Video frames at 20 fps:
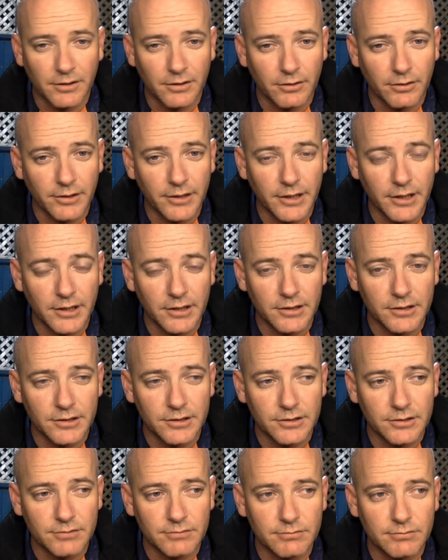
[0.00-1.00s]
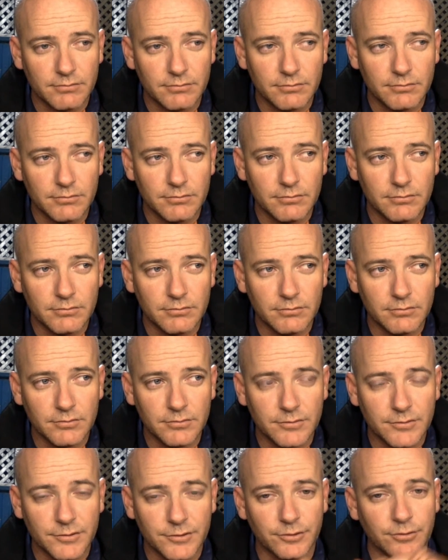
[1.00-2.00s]
that I can
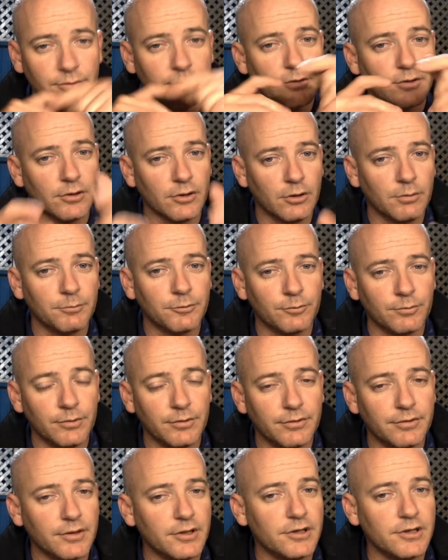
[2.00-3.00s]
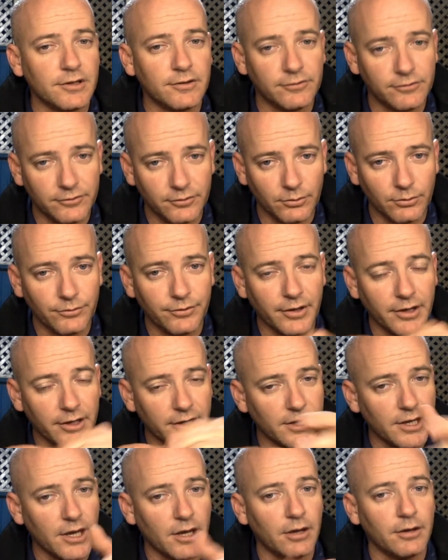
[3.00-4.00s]
do the comps with and yet still
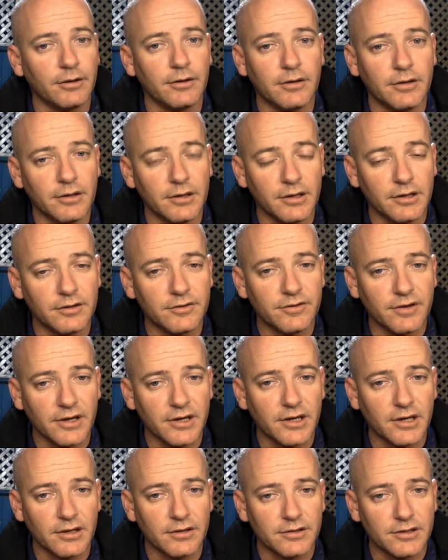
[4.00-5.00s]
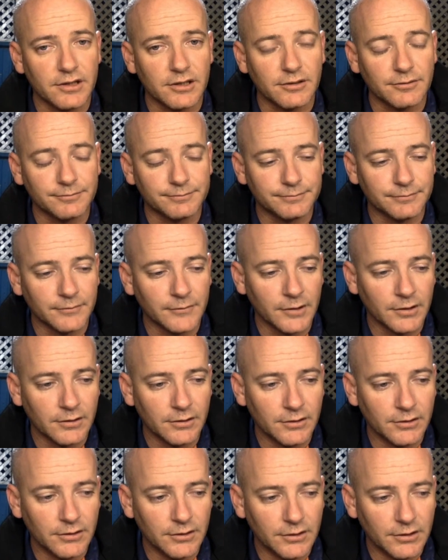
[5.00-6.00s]
take out and take hunting.
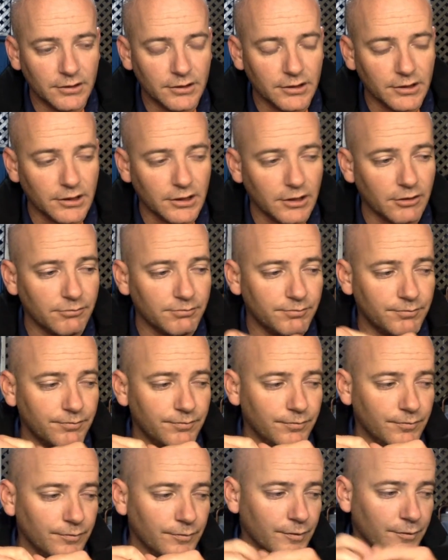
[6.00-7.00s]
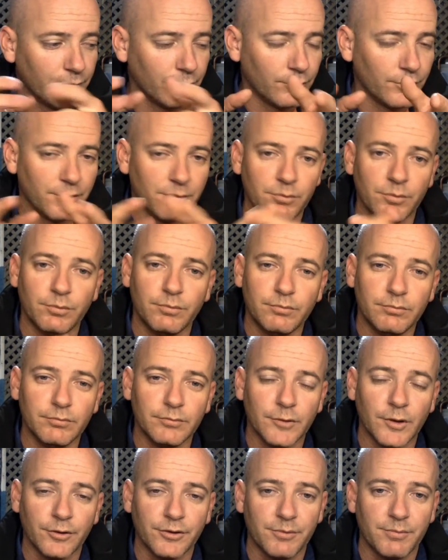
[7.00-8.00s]
I've already
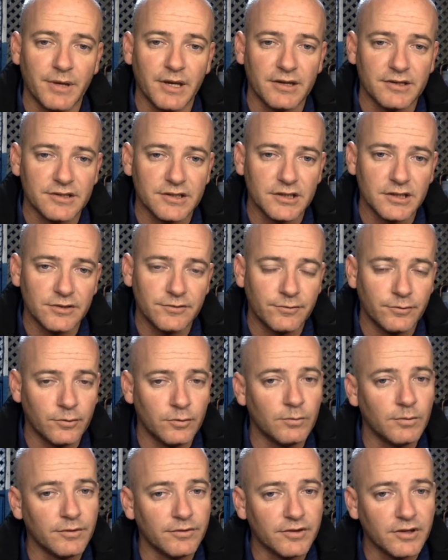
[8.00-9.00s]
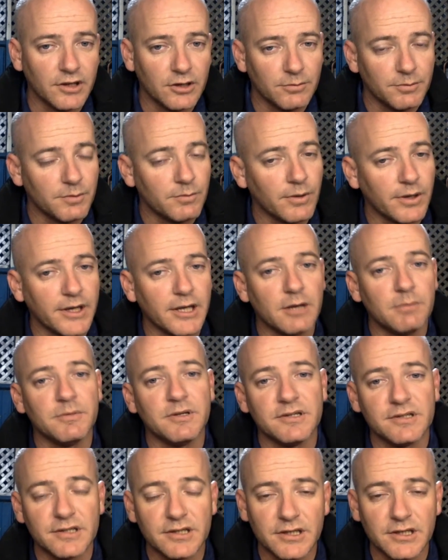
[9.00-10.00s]
got the magazines for it. Once again, I'll be running
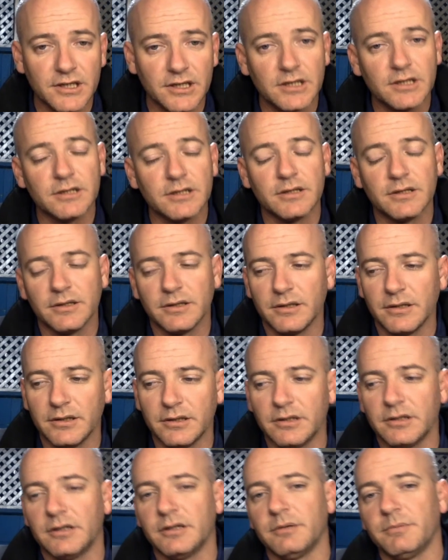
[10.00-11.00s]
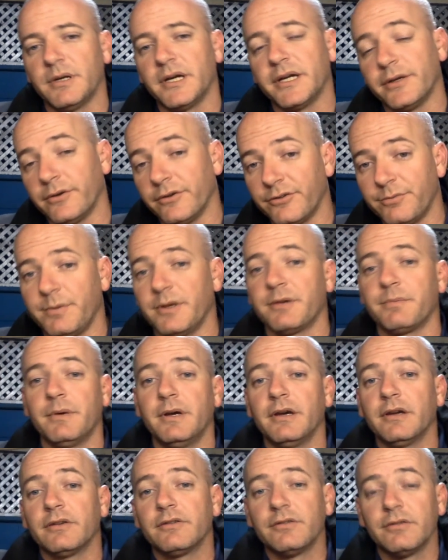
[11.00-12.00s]
MDT AI spec
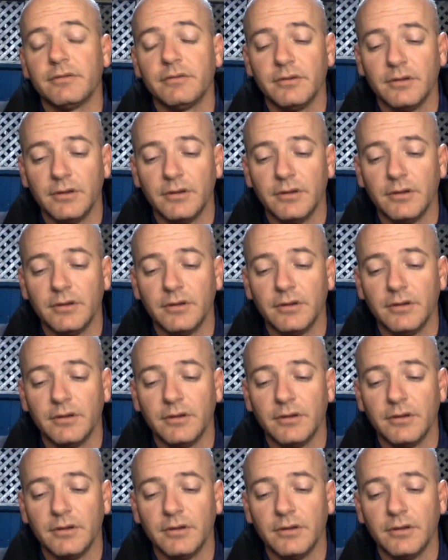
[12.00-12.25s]
mags,